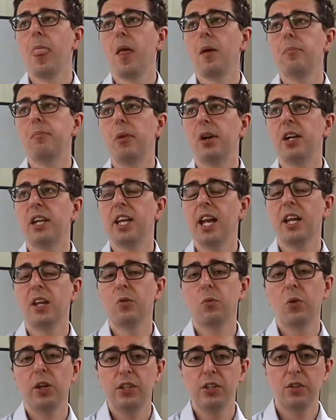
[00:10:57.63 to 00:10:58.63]
But again,
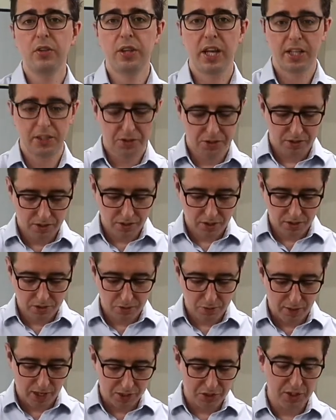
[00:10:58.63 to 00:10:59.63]
when you then start to
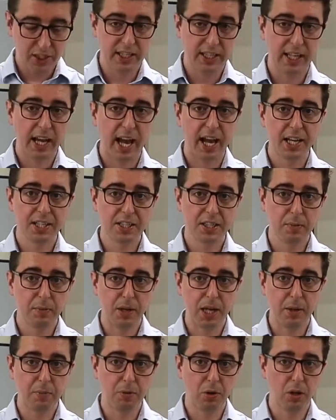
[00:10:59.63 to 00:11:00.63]
actually ask
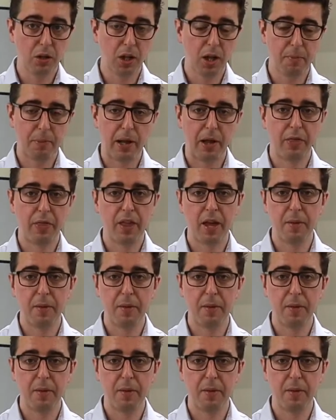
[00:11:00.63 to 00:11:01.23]
people about their